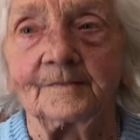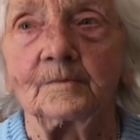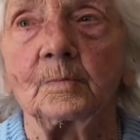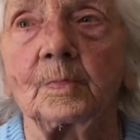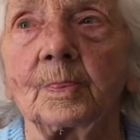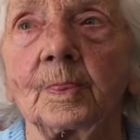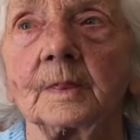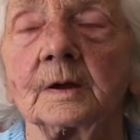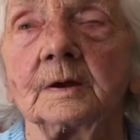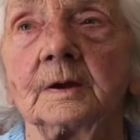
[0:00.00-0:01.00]
Cecil
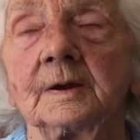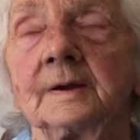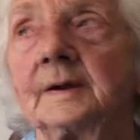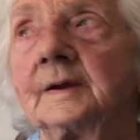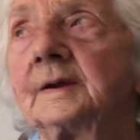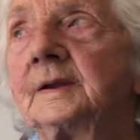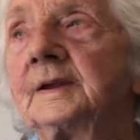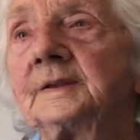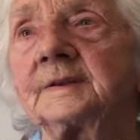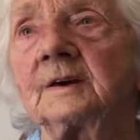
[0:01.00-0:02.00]
die?
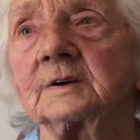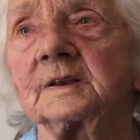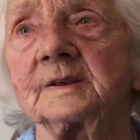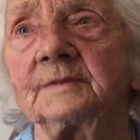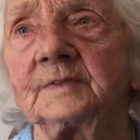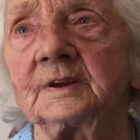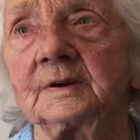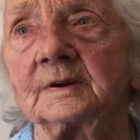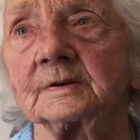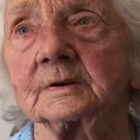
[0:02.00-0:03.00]
He died seven
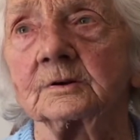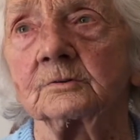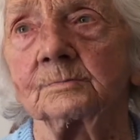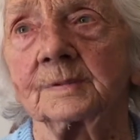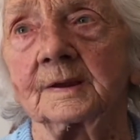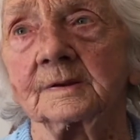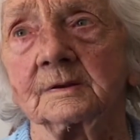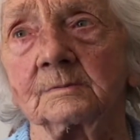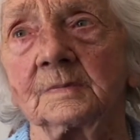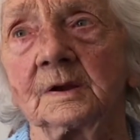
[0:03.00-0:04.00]
years ago,
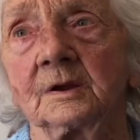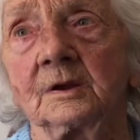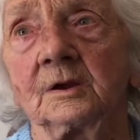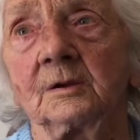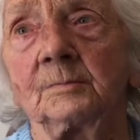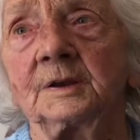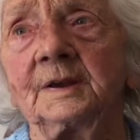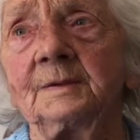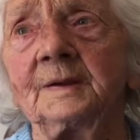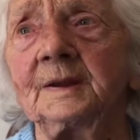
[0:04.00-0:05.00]
bless him. But
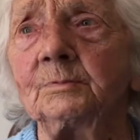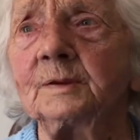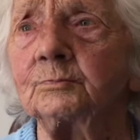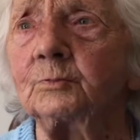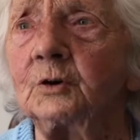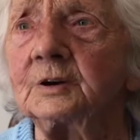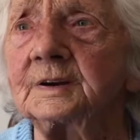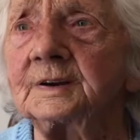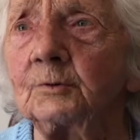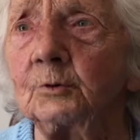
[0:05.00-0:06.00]
he, he was
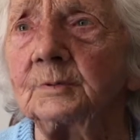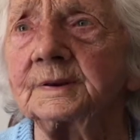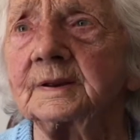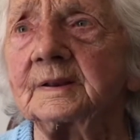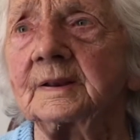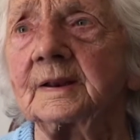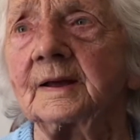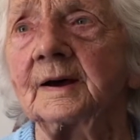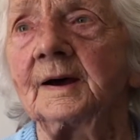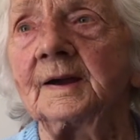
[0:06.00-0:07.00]
working almost to
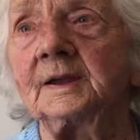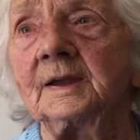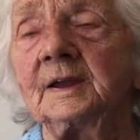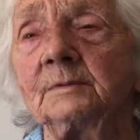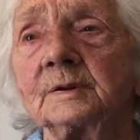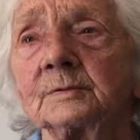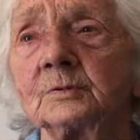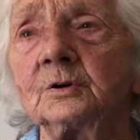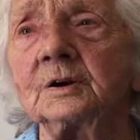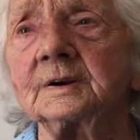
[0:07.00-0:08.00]
the, he was
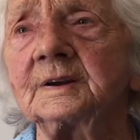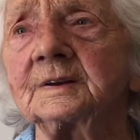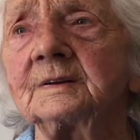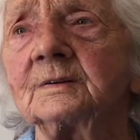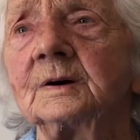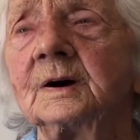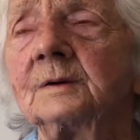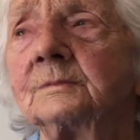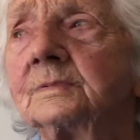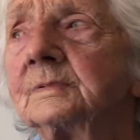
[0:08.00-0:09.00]
working
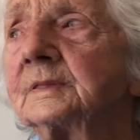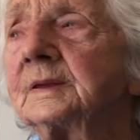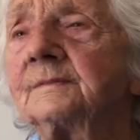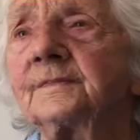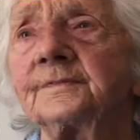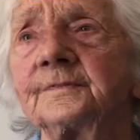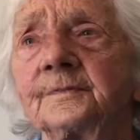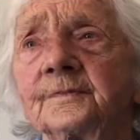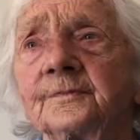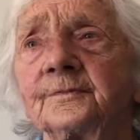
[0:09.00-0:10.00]
within
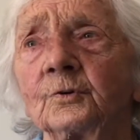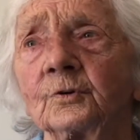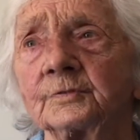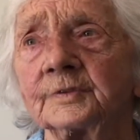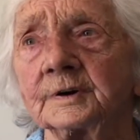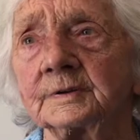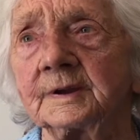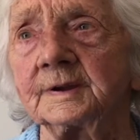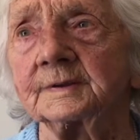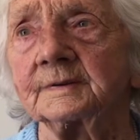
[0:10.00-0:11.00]
four or five
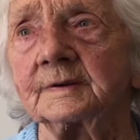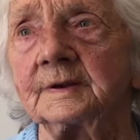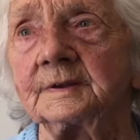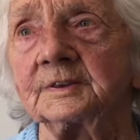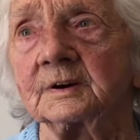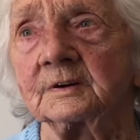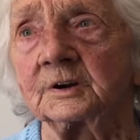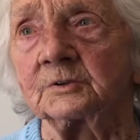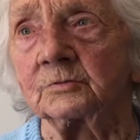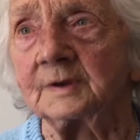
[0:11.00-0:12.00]
years till he
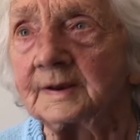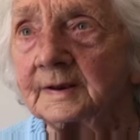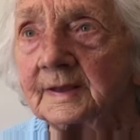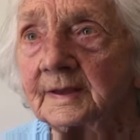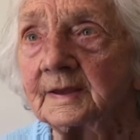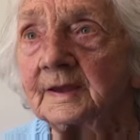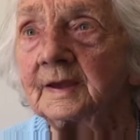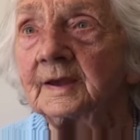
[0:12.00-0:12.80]
died, really.